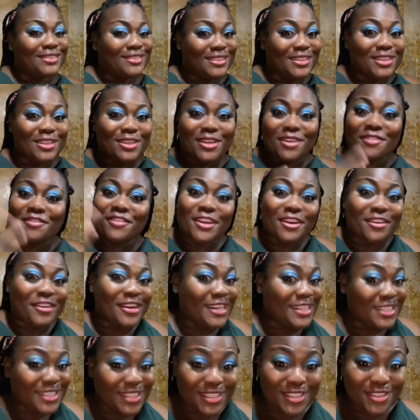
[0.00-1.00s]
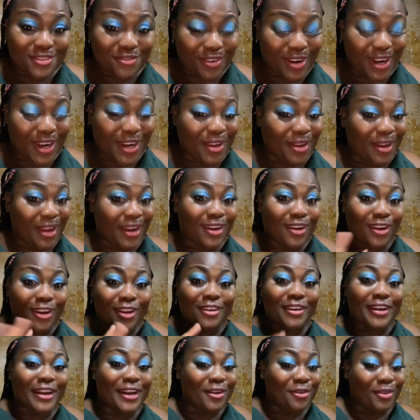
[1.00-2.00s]
if you reach this far, you had
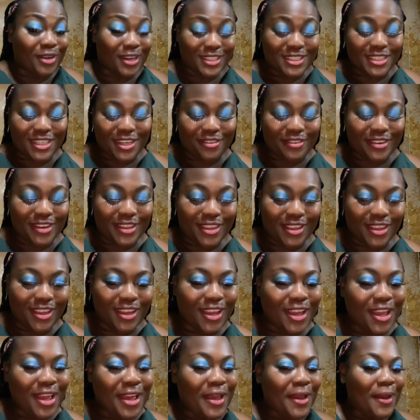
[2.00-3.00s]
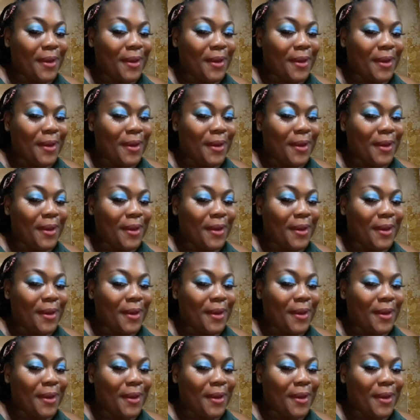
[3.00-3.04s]
already watched everything,